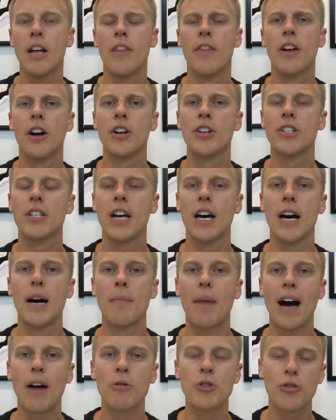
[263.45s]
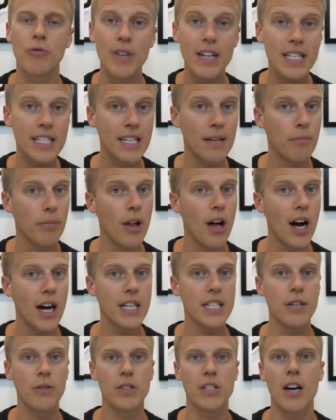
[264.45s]
There's, I was reading some
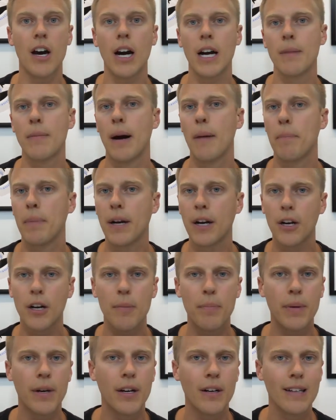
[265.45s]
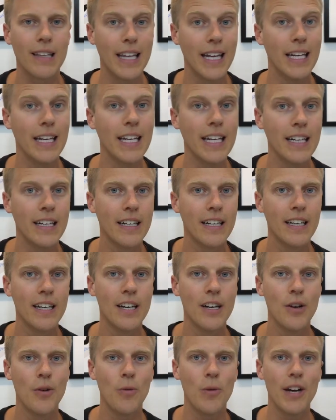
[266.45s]
blogs and they were talking about peer-to-peer lending,
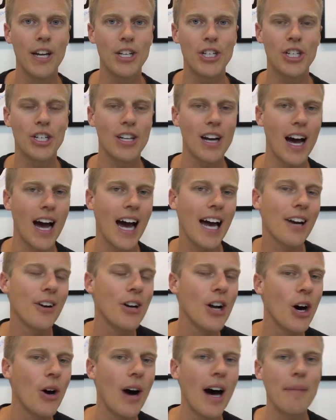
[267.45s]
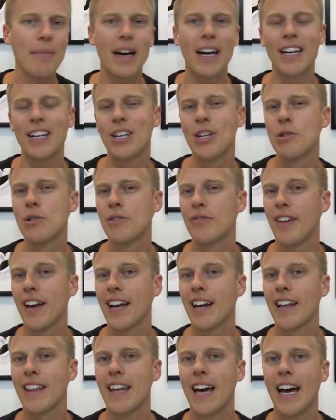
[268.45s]
which I don't know, I'm not a huge
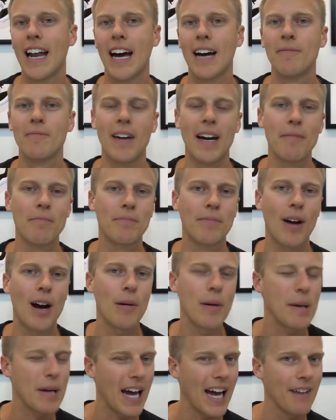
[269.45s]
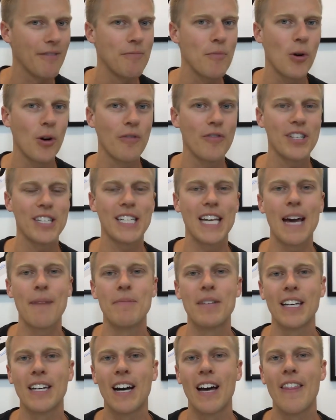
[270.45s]
fan on that. I'm probably kind of more of a
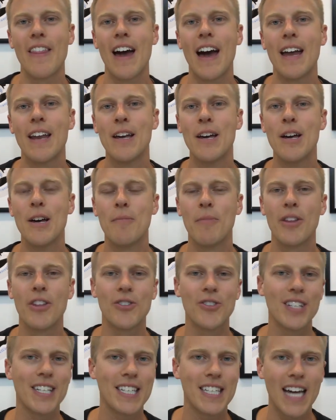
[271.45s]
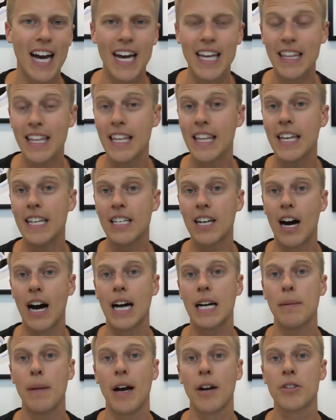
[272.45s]
skeptic on that, but there's a site that they
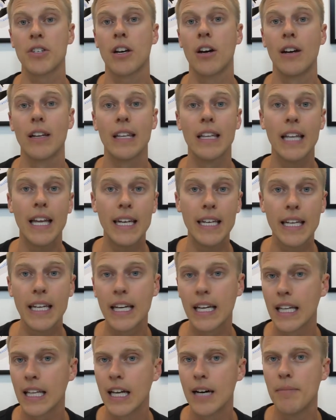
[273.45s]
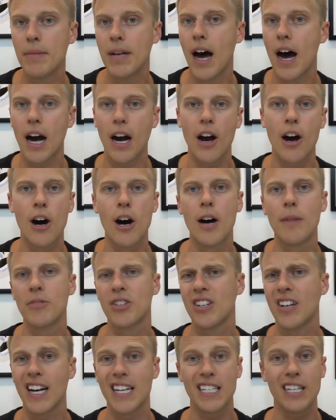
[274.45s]
talked about. It's called lendingclub.com,
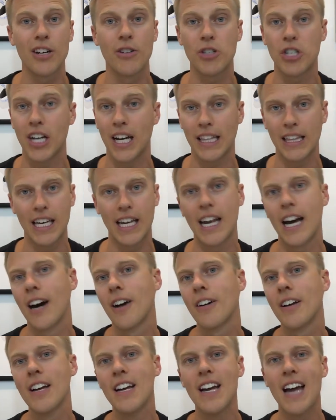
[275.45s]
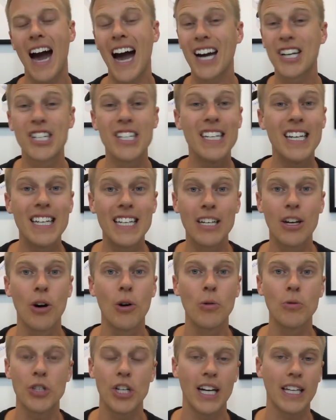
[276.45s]
so you guys can go check that out. I actually didn't
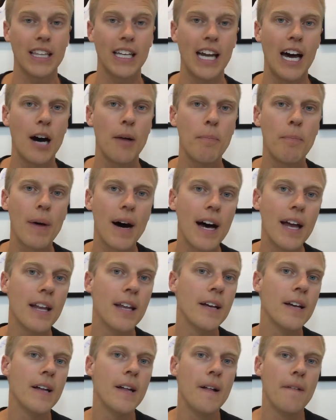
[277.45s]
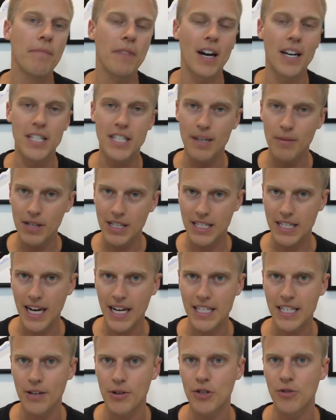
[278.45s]
go check that out, but on some of the
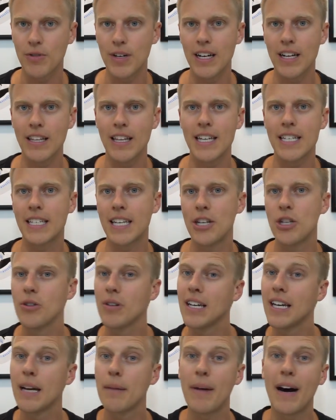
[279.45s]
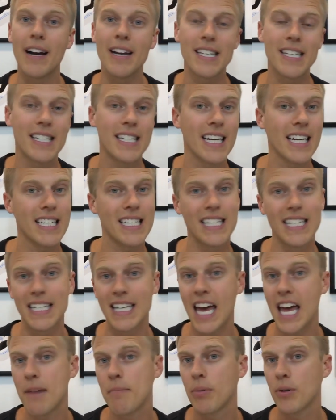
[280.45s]
sites I was reading, they said you can get about a 6 to
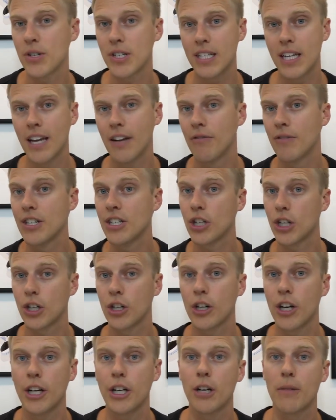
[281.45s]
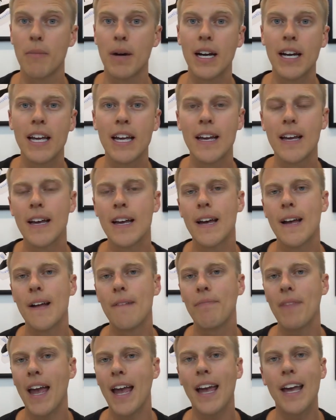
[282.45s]
10% return on your money,
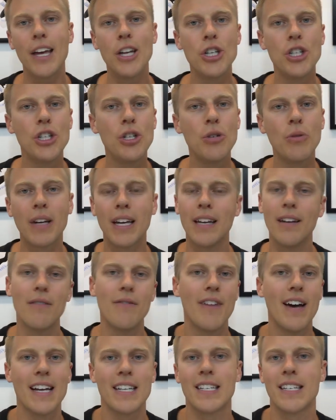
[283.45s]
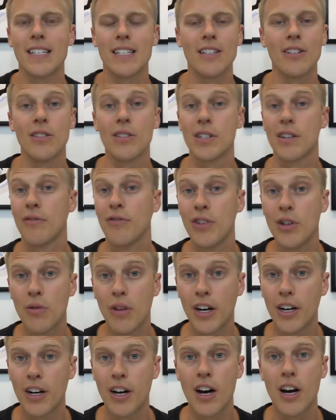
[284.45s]
and you can invest as little as a few
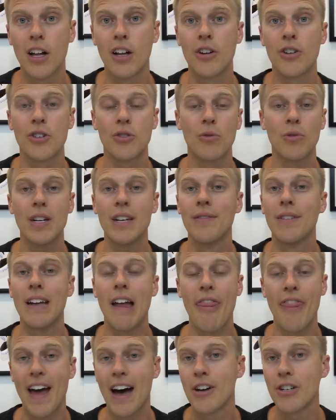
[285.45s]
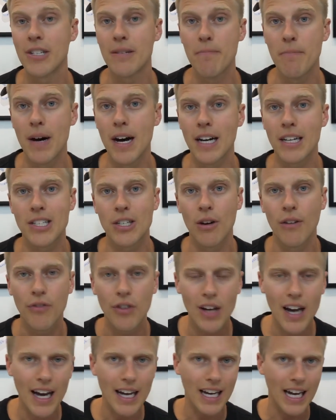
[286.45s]
$100s or even $1,000. So
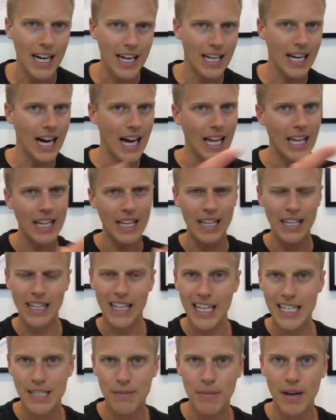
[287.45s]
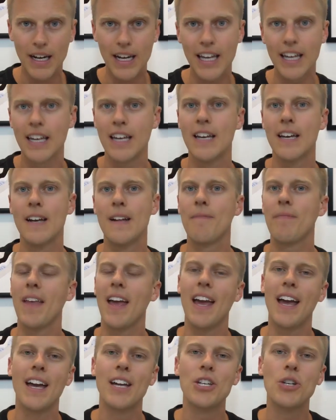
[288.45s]
if you kind of got less money
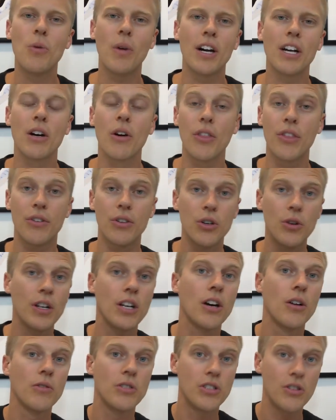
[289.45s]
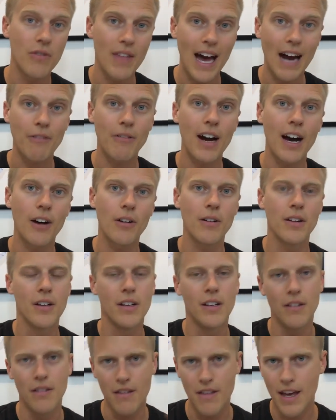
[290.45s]
and you want to go through and go do that route,
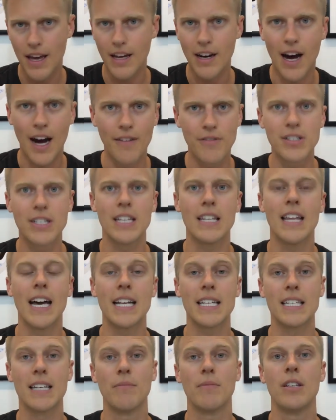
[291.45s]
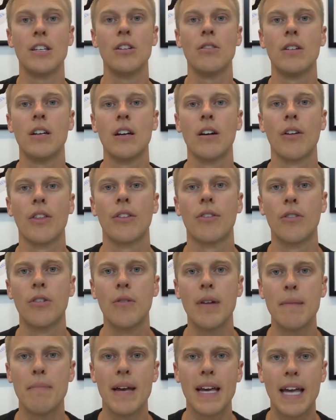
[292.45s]
then obviously that's something you can go
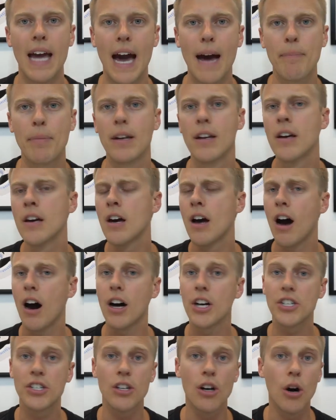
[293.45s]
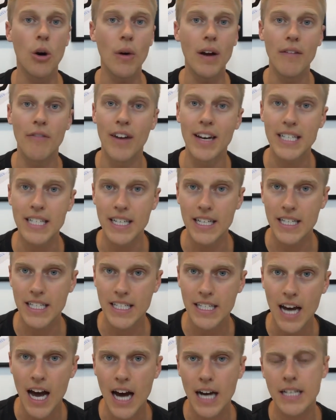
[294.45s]
through and make happen. Also, investing in
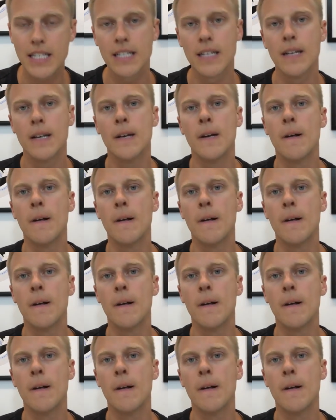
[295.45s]
stocks.